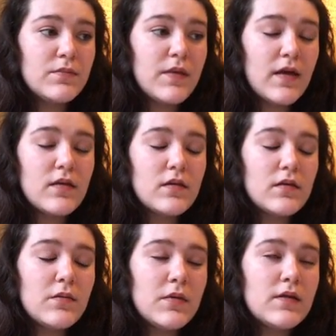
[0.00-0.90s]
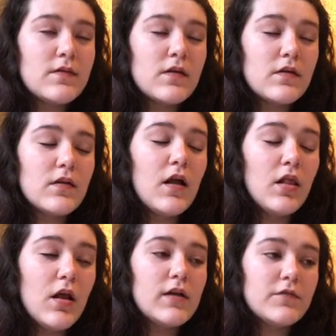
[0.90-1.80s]
That means that a
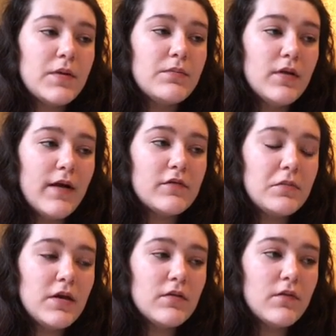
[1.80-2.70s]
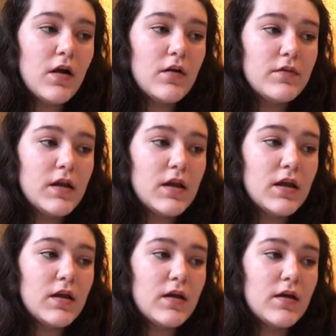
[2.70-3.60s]
lot of people have to be involved in it,